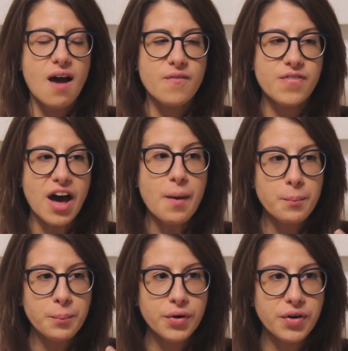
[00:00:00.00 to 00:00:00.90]

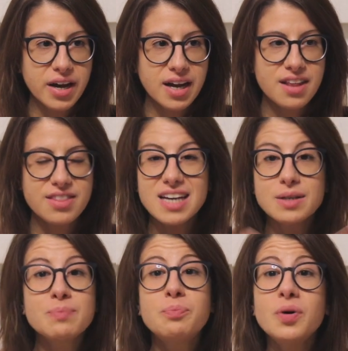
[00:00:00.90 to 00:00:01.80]
that
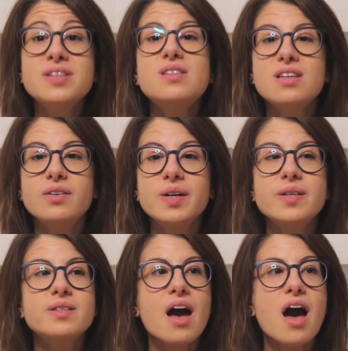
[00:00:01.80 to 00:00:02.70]
book
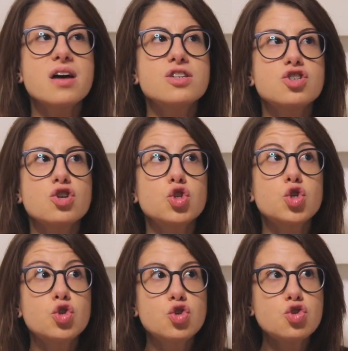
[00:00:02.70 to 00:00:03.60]
series has
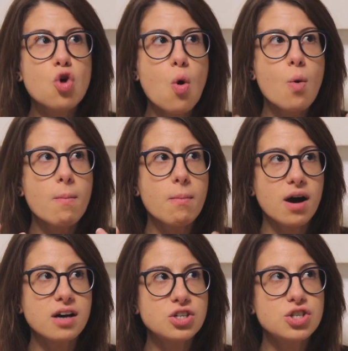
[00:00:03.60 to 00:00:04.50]
so
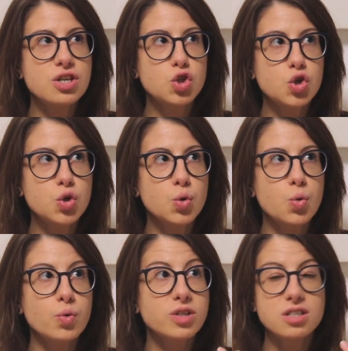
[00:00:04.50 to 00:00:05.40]
much
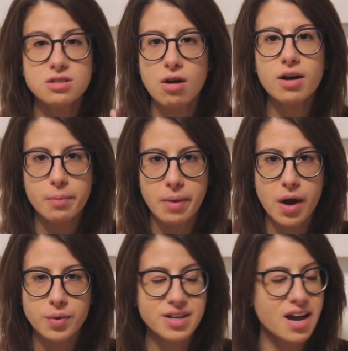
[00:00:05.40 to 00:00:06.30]
to talk
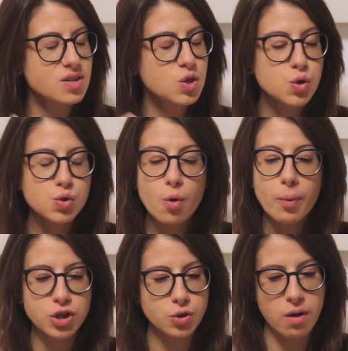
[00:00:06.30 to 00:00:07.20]
about, has so
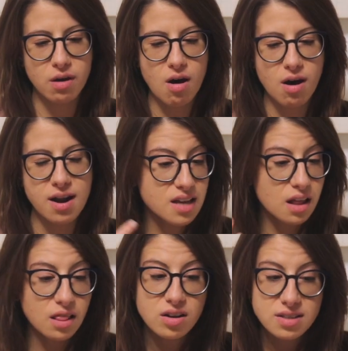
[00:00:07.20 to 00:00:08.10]
much going on,
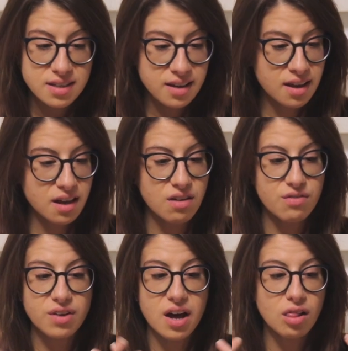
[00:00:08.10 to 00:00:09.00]
a lot to
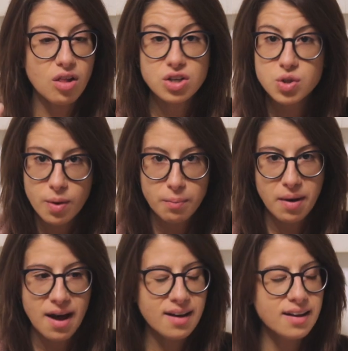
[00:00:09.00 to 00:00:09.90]
give, a lot to
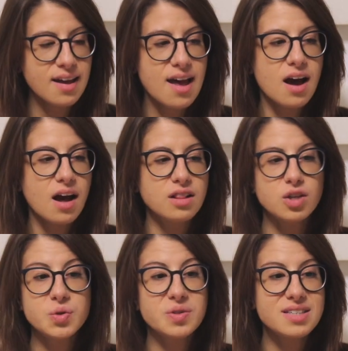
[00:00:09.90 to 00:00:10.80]
unpack, a
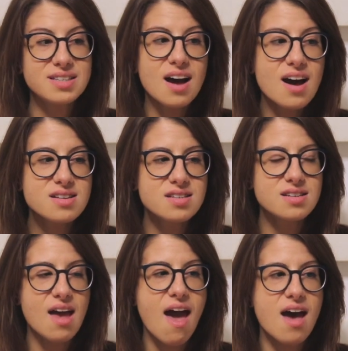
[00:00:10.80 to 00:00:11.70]
lot to
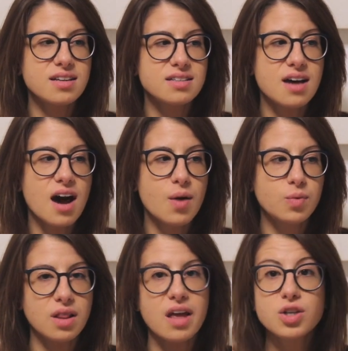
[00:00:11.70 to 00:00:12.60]
discuss, and I
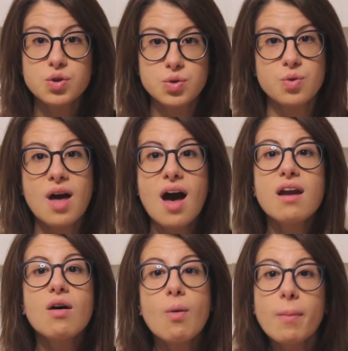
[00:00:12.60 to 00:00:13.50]
would like to do
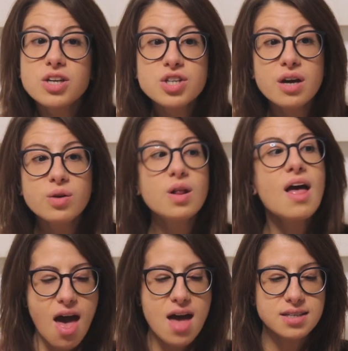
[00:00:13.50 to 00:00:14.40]
that on my channel.
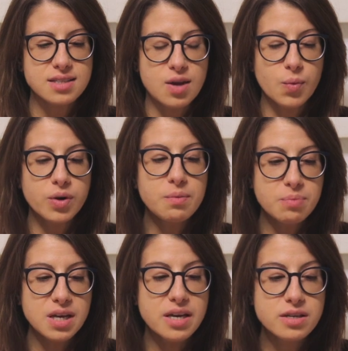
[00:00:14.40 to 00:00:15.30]
And it would
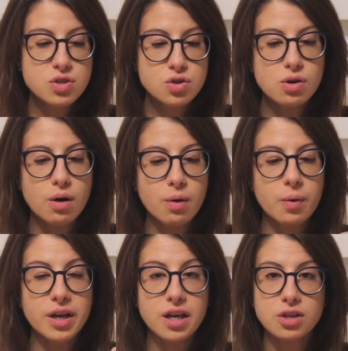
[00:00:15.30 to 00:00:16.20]
be
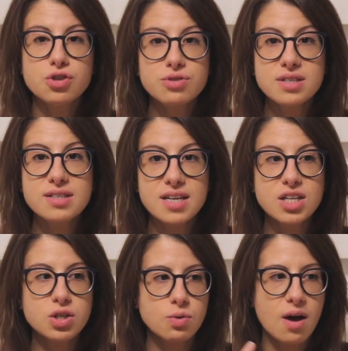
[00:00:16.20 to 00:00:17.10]
so
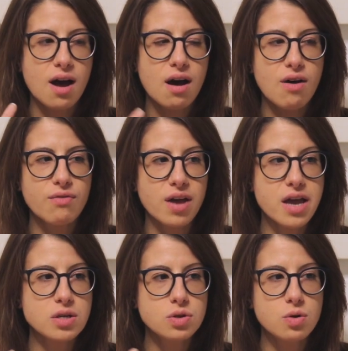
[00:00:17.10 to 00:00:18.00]
interesting to have
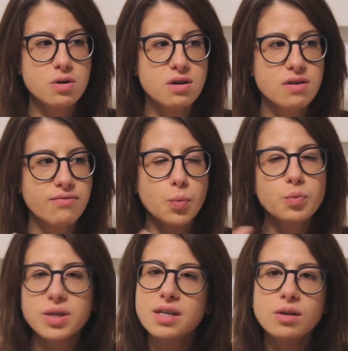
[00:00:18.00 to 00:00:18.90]
a sort of
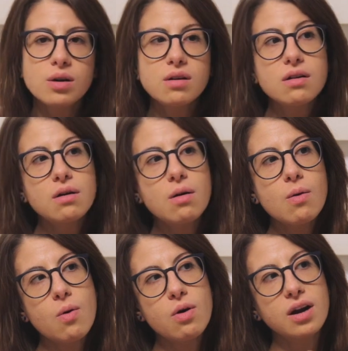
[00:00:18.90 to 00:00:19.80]
read-along
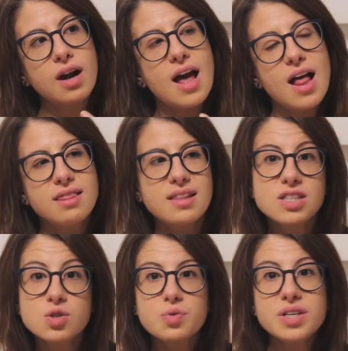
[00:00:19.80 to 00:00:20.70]
or
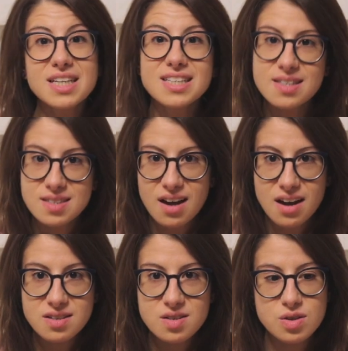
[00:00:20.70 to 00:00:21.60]
let's read and
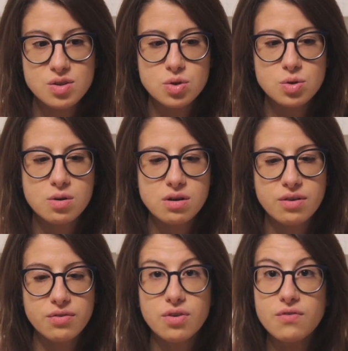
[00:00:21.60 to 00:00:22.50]
discuss sort
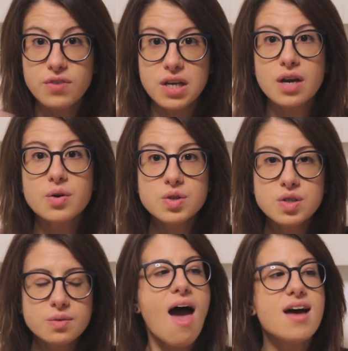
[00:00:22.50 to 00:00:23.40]
of
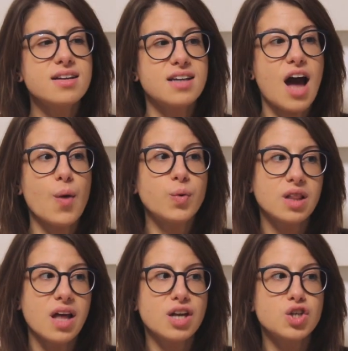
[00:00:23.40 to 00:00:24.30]
videos, and I would
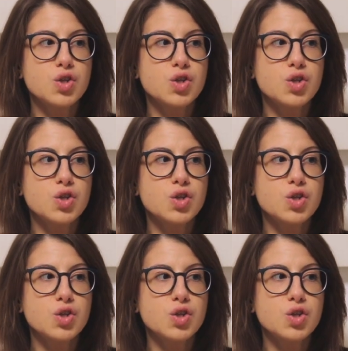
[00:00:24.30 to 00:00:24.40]
like